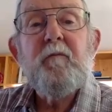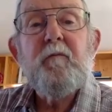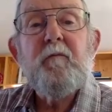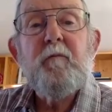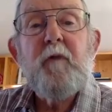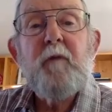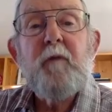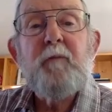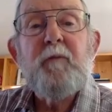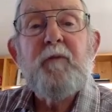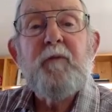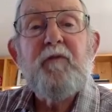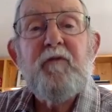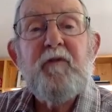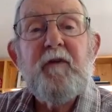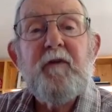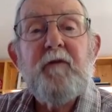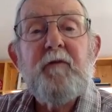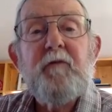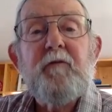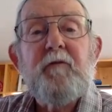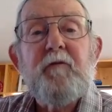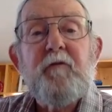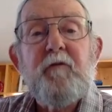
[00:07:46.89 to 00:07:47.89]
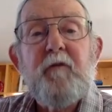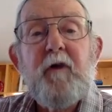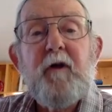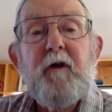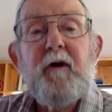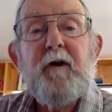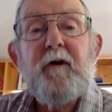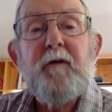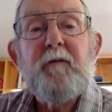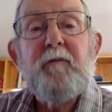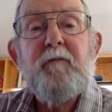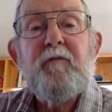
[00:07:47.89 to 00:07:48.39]
represent
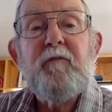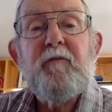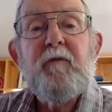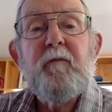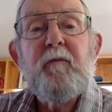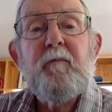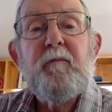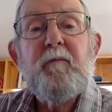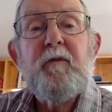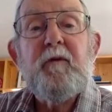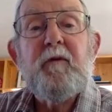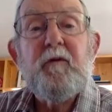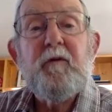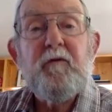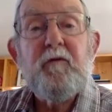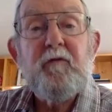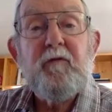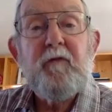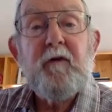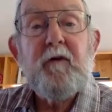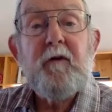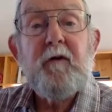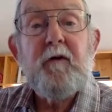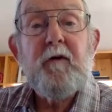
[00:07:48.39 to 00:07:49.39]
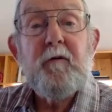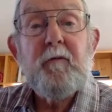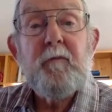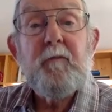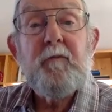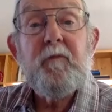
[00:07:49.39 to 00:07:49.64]
tribes because the